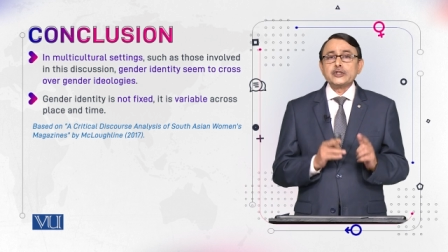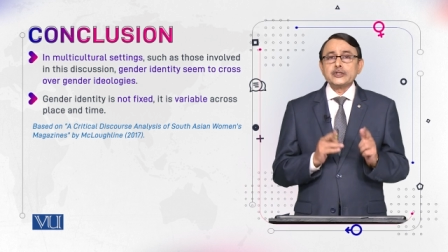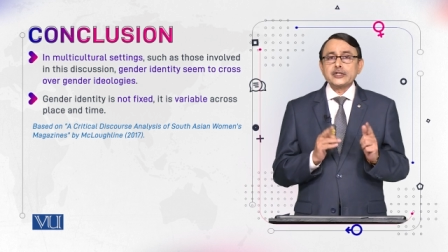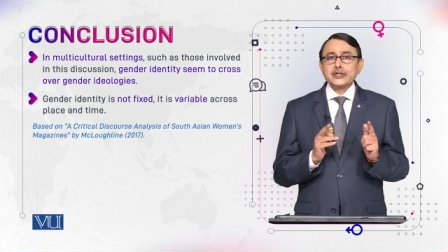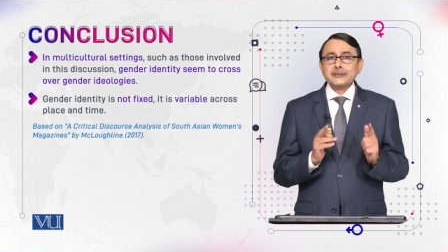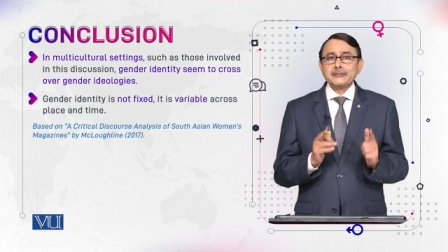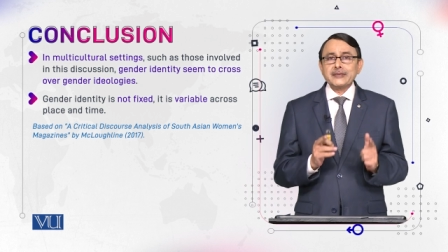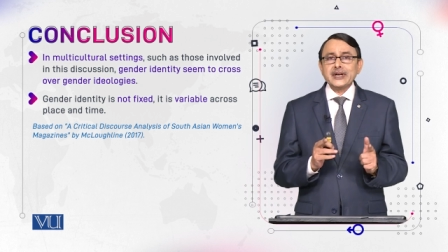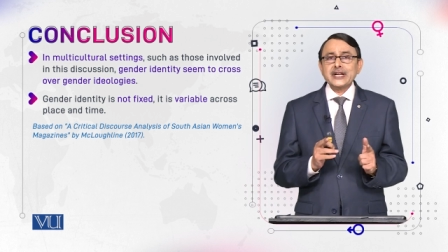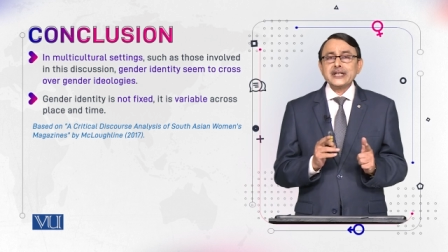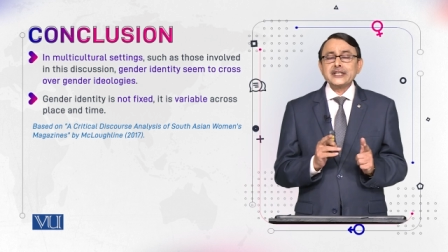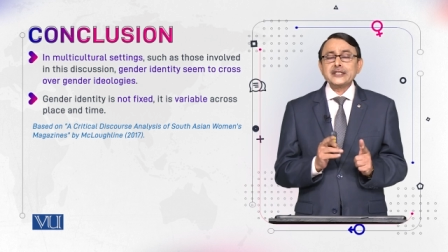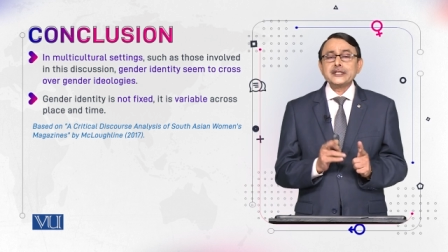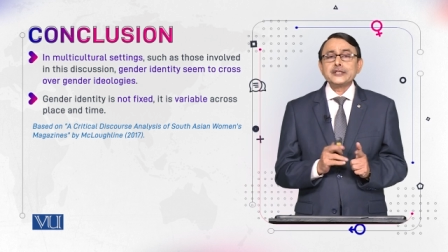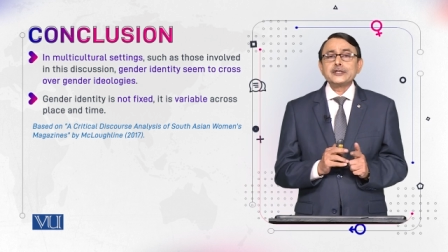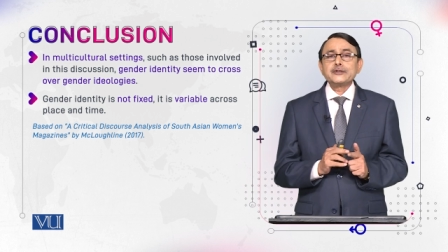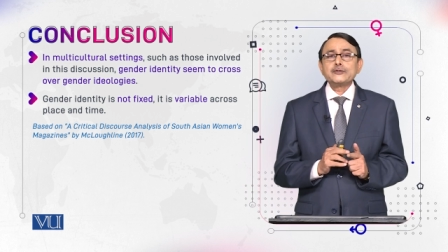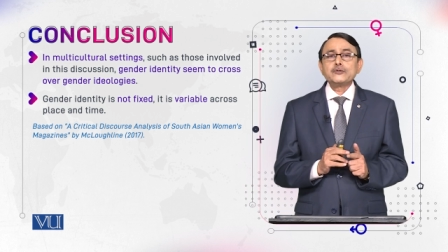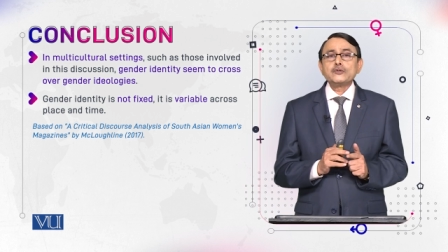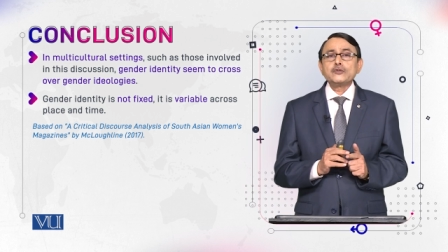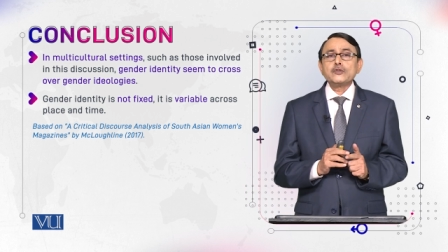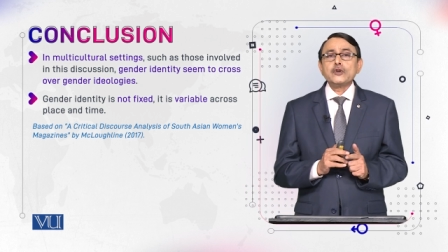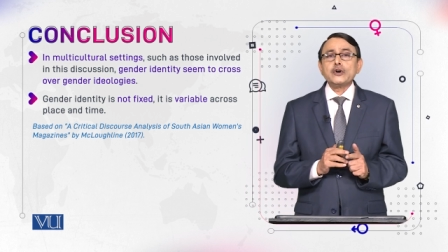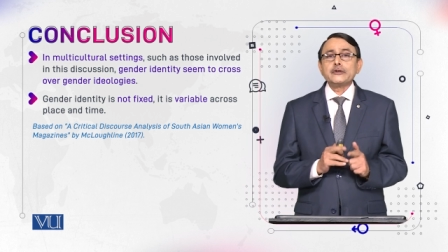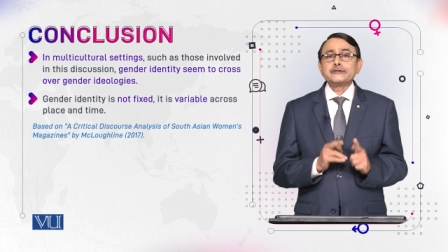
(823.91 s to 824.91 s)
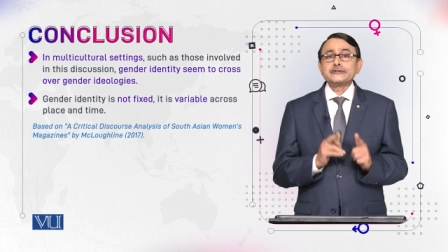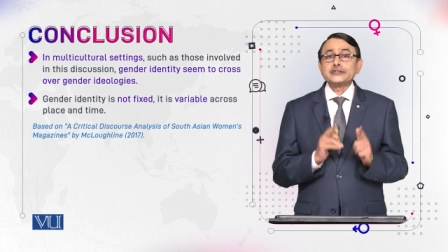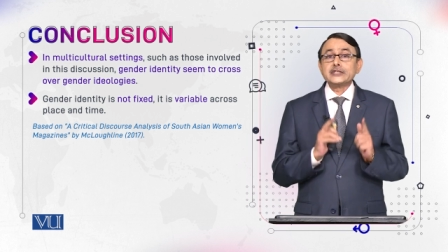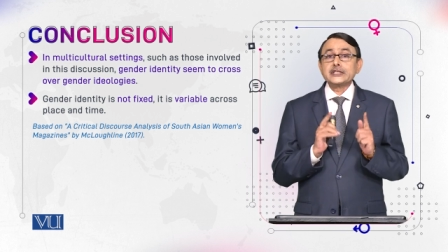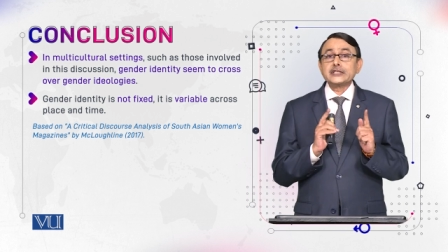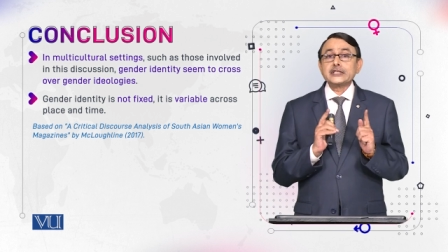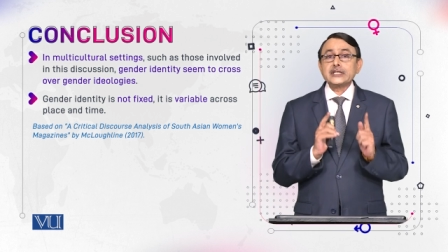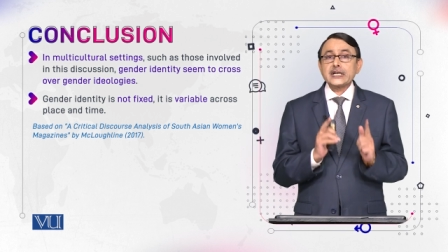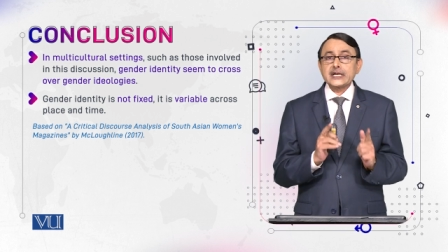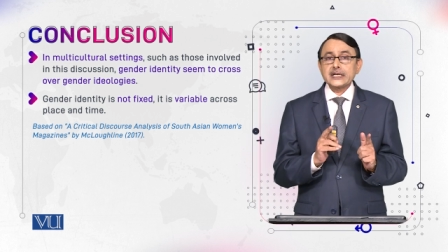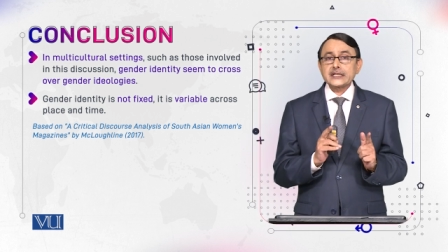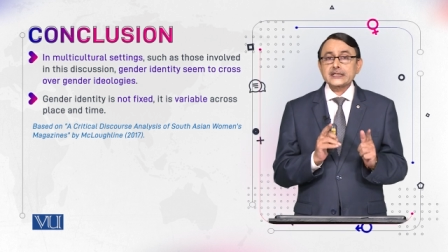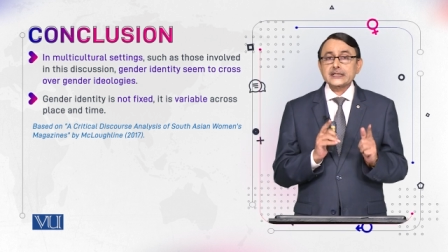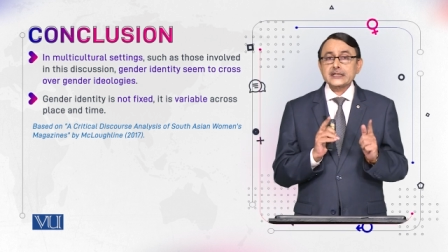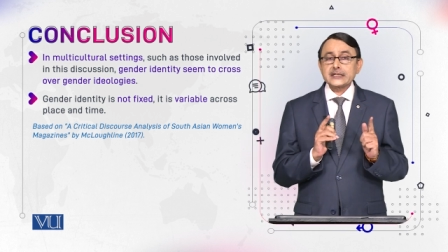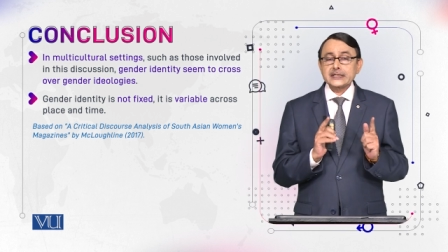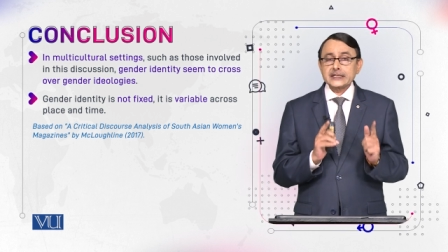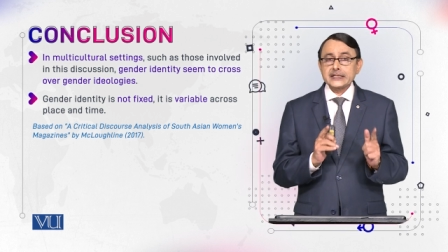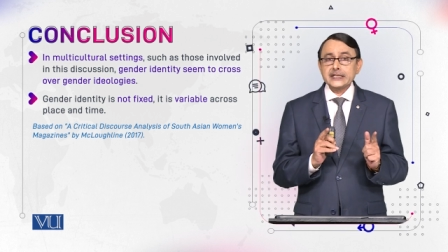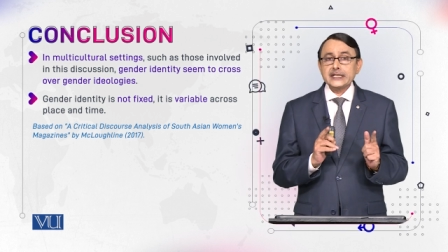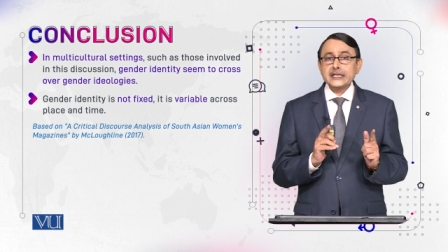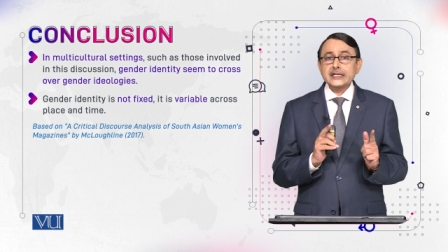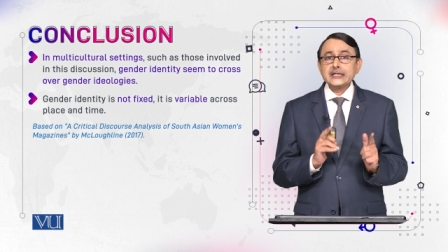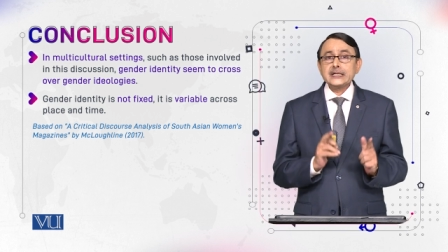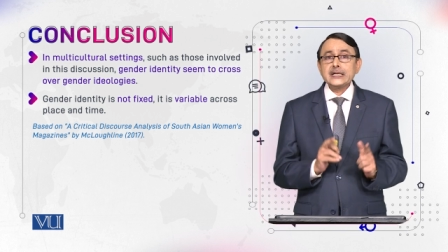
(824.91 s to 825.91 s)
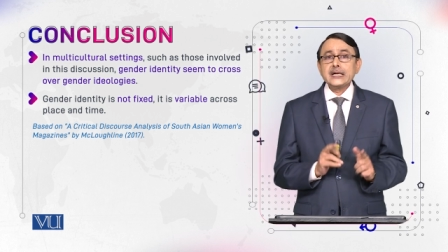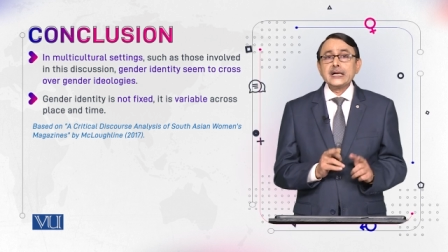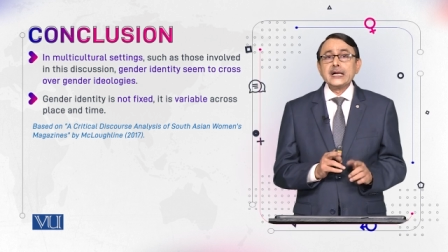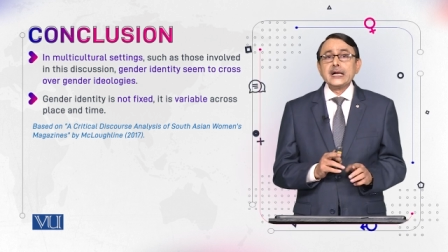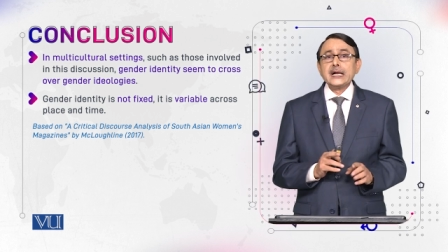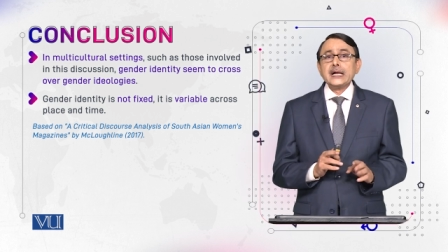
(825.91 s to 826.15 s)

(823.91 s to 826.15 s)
remind you of the task again